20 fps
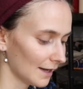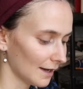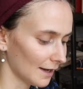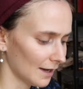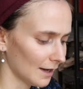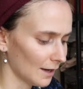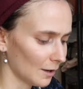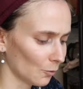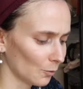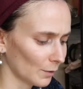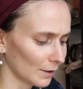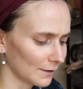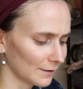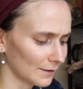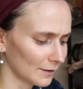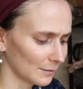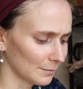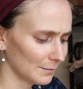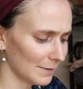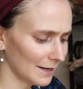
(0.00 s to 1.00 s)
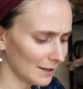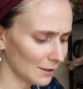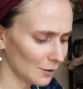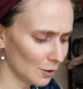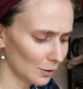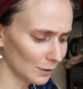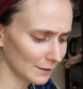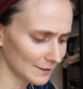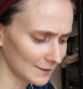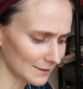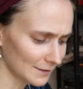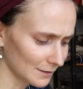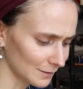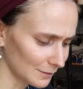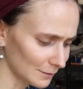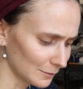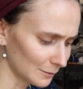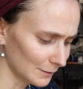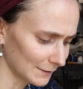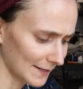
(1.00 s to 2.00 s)
Where their main goal is
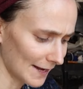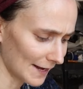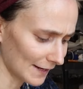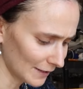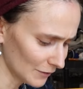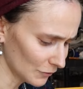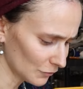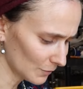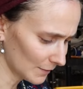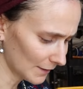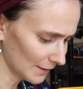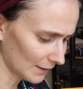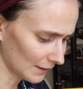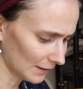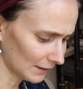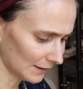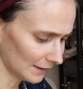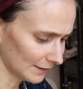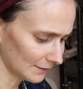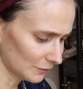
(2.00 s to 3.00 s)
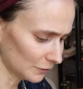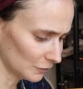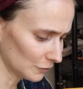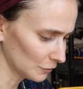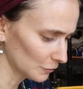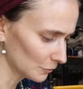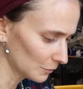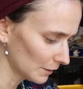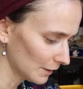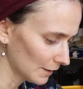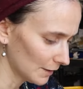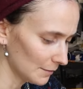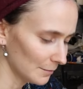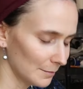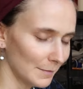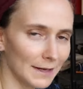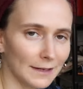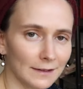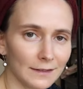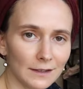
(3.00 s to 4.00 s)
to attack Israel and to
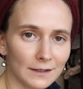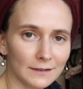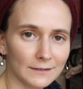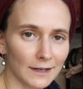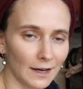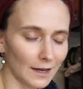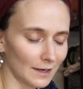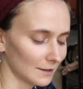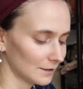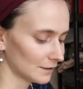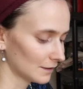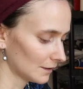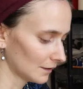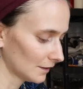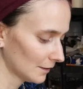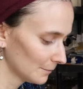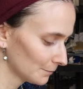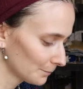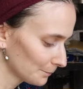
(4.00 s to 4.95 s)
make the entire